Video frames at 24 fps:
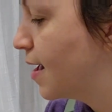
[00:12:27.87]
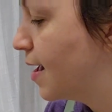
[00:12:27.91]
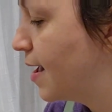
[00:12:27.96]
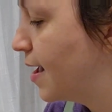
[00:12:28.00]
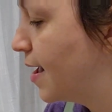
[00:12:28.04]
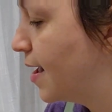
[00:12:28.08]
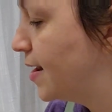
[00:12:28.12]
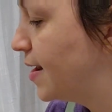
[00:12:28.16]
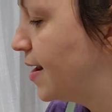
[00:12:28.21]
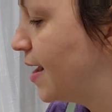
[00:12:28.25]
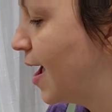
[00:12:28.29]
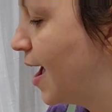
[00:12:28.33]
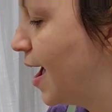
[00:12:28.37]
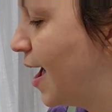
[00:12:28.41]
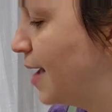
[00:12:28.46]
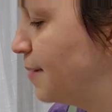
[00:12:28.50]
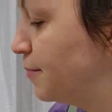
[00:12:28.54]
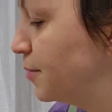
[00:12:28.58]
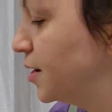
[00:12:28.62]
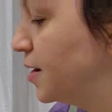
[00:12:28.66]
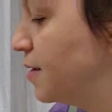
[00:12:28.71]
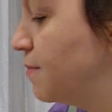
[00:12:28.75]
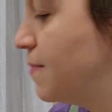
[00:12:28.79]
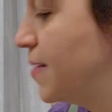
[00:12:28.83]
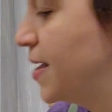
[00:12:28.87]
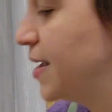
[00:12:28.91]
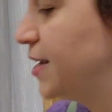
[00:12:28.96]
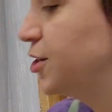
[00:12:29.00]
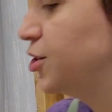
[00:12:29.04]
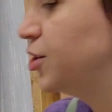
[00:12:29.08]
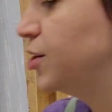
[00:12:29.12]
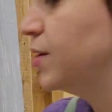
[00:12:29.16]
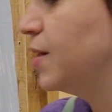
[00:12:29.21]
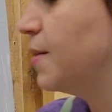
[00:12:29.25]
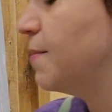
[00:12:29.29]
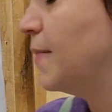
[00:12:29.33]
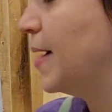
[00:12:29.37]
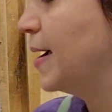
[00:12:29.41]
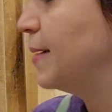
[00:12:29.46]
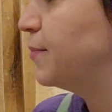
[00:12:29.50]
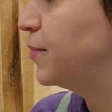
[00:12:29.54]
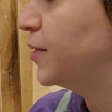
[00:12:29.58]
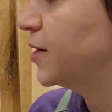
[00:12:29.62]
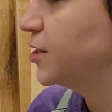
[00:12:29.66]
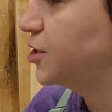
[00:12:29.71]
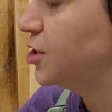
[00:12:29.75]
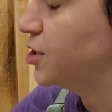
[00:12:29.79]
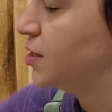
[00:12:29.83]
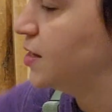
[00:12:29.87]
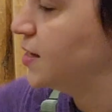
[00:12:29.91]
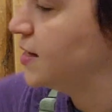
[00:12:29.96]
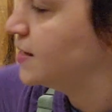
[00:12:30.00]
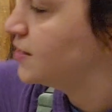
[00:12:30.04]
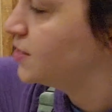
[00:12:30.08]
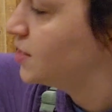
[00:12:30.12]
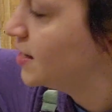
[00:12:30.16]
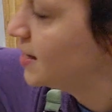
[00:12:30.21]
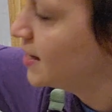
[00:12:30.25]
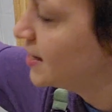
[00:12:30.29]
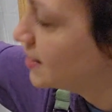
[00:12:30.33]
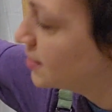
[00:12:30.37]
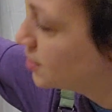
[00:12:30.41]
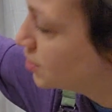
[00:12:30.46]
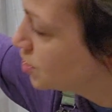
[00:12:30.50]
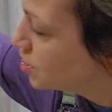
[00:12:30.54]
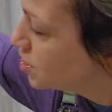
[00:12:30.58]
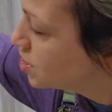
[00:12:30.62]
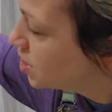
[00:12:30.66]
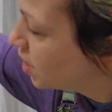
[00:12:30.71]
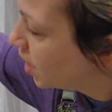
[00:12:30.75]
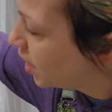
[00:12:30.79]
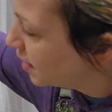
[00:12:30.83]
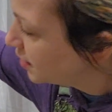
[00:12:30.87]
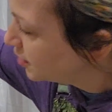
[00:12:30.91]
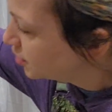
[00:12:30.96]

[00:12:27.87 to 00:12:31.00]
And I'm going to make sure that my brush is not